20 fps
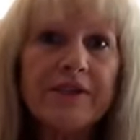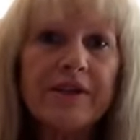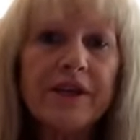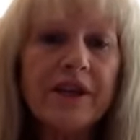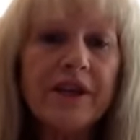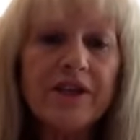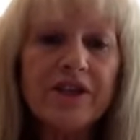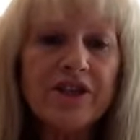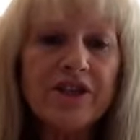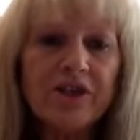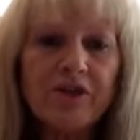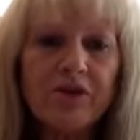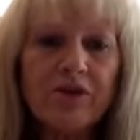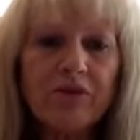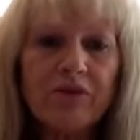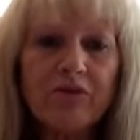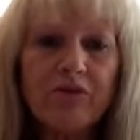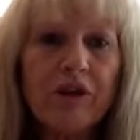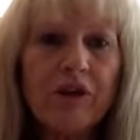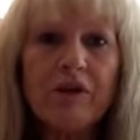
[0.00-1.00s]
It had just
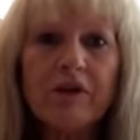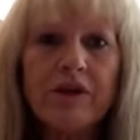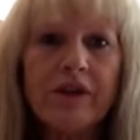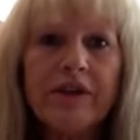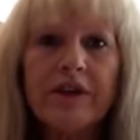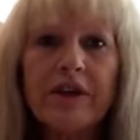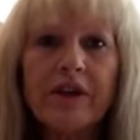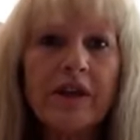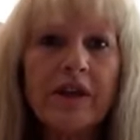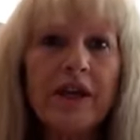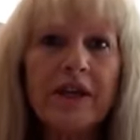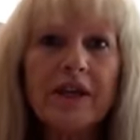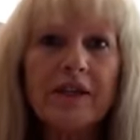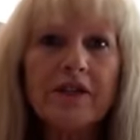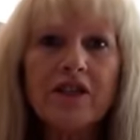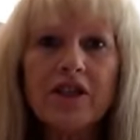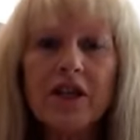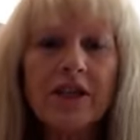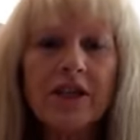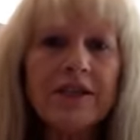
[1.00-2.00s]
grown in there like a
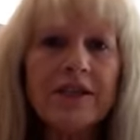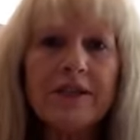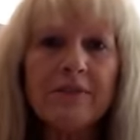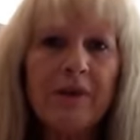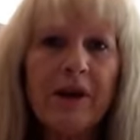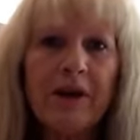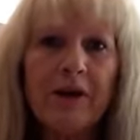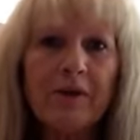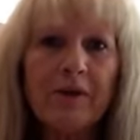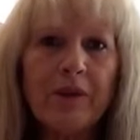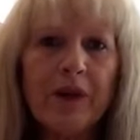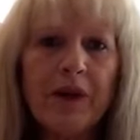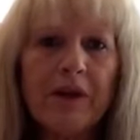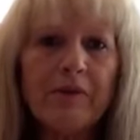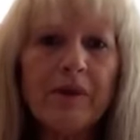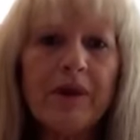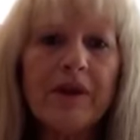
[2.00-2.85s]
giant spider web.